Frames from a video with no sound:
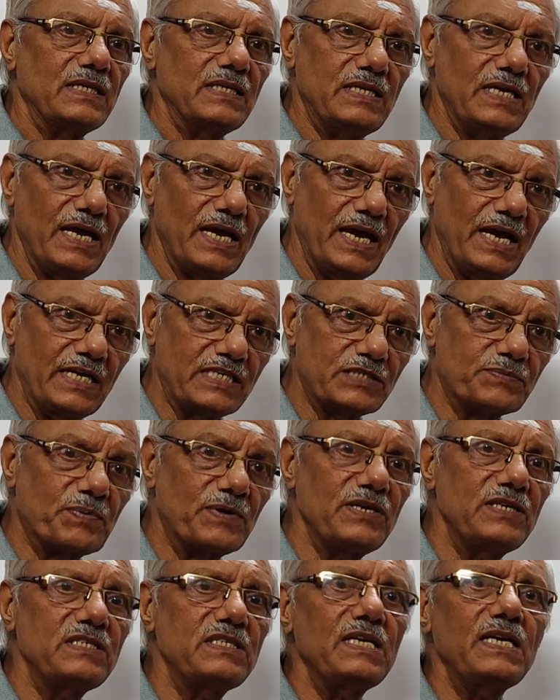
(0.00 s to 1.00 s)
the
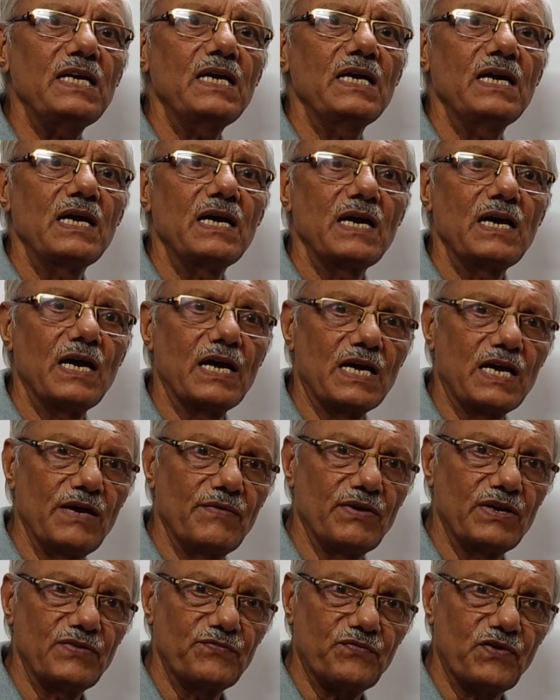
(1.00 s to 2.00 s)
expressing a
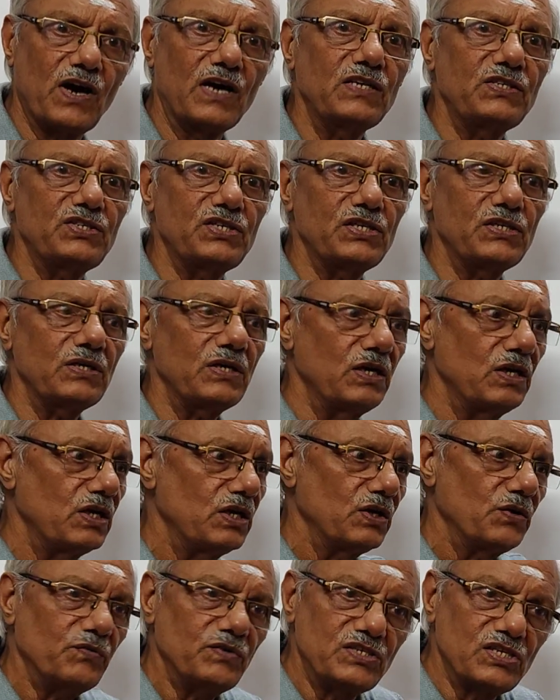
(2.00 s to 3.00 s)
given function
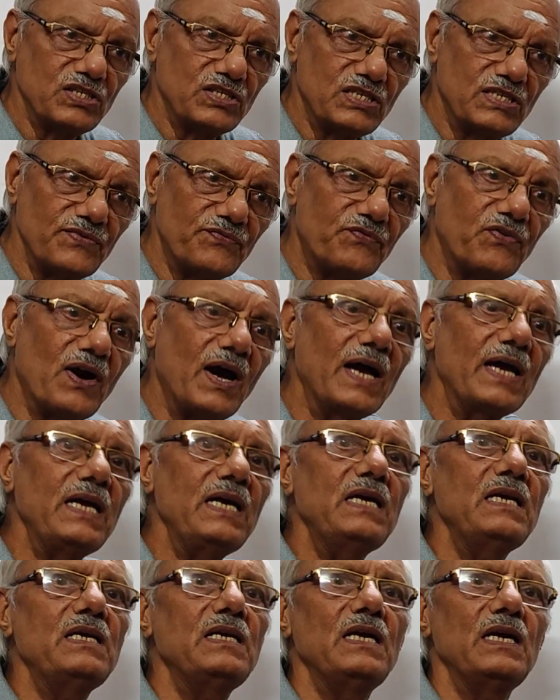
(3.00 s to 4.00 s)
which is
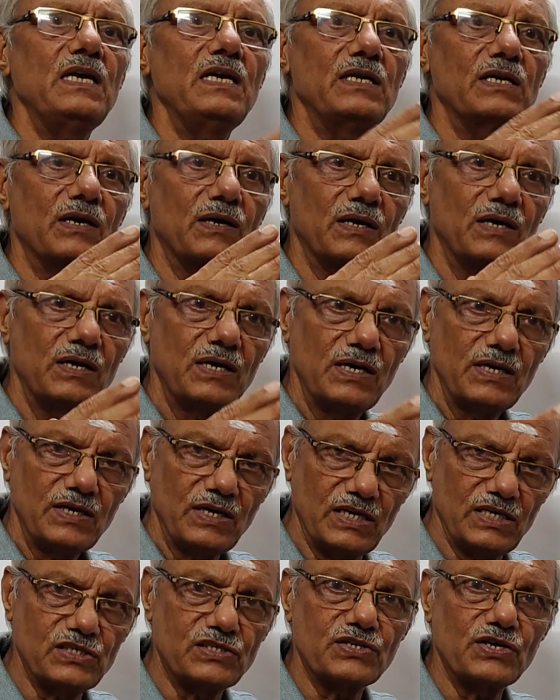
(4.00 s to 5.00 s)
defined in an
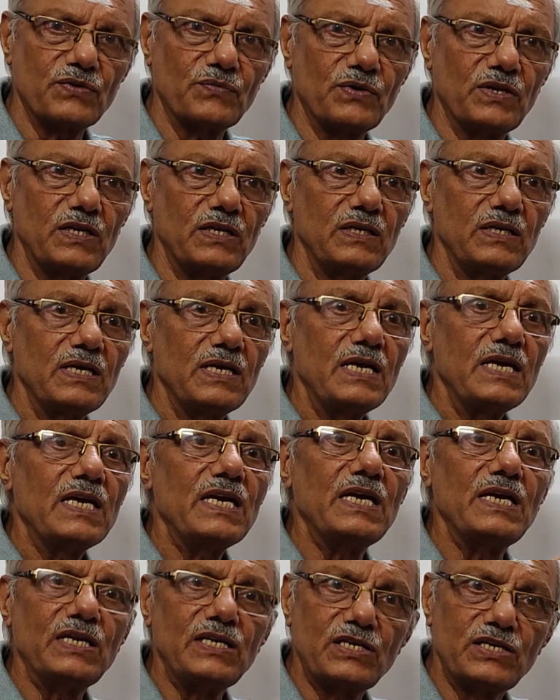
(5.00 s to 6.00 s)
interval
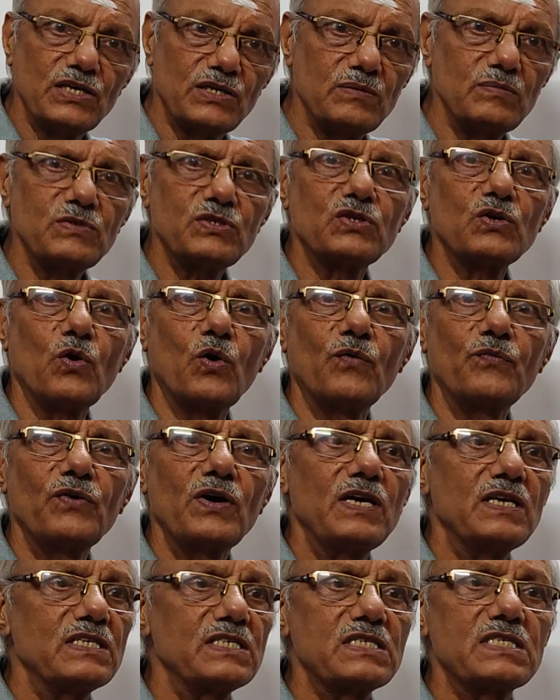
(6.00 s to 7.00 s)
in terms
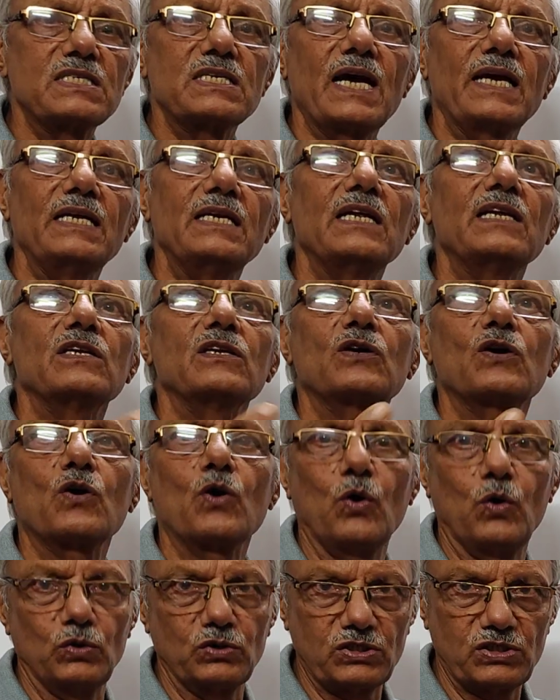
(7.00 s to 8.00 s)
of sine
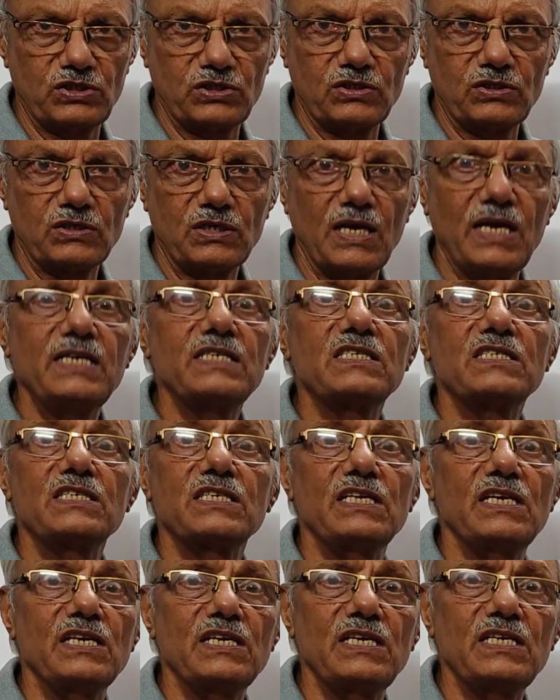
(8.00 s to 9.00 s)
and cos. A
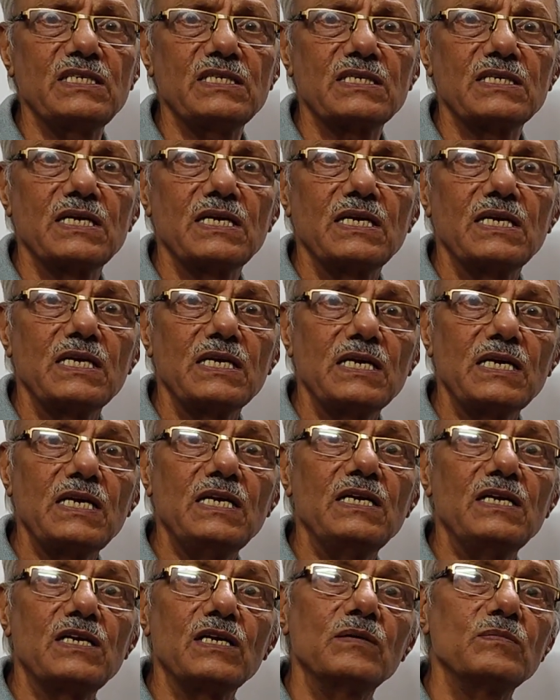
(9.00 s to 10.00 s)
series
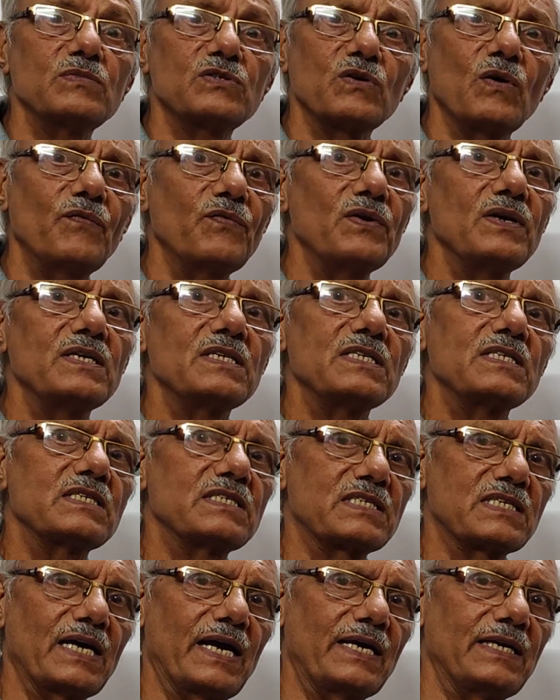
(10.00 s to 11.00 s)
in terms of
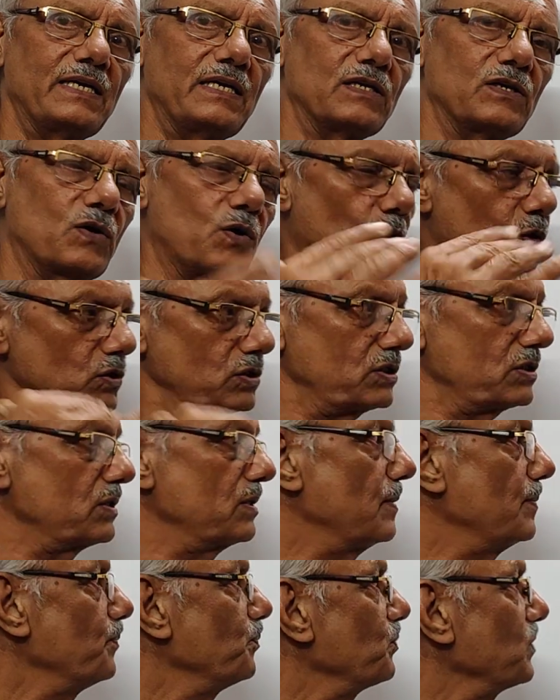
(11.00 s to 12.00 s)
sine and
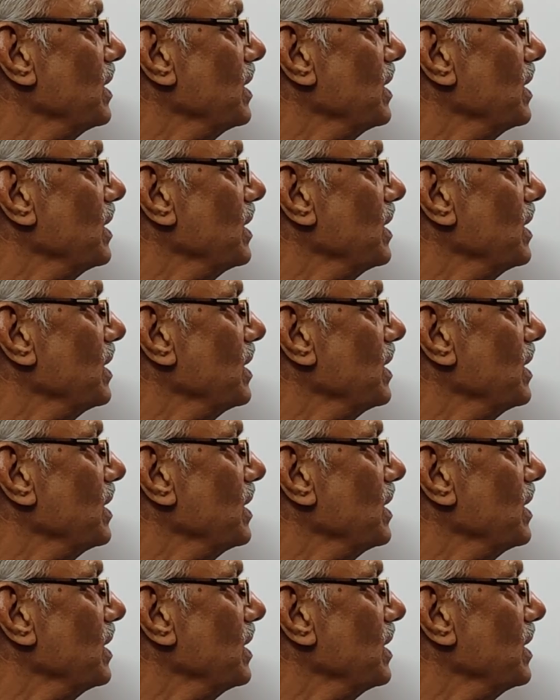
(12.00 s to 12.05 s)
cos.